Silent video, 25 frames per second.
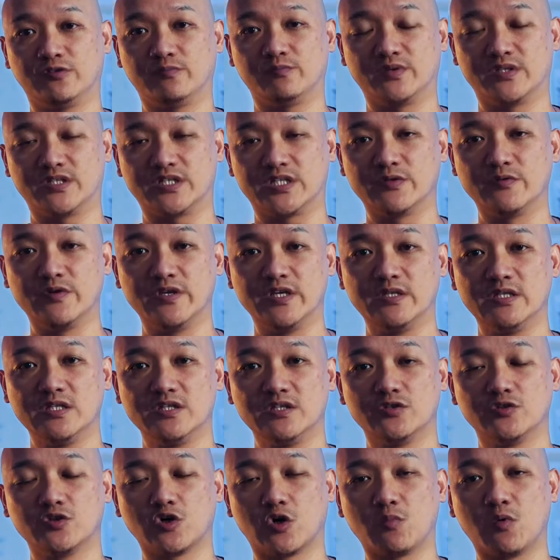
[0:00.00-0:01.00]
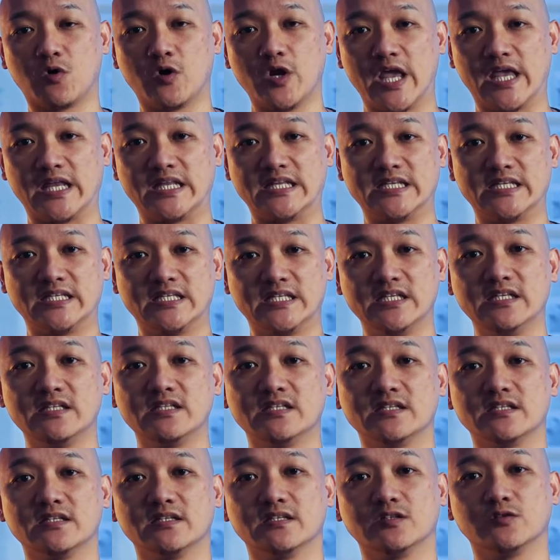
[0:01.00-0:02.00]
between normal and heat
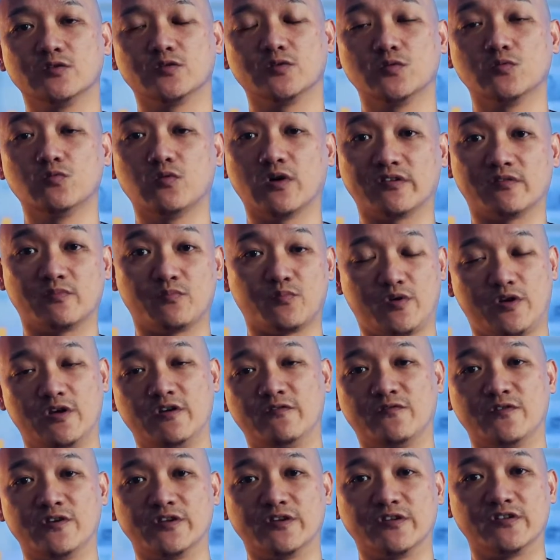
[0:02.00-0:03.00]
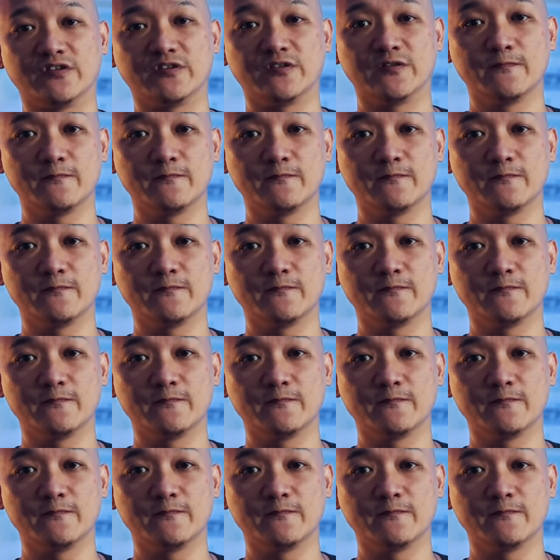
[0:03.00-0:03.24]
to one's preference.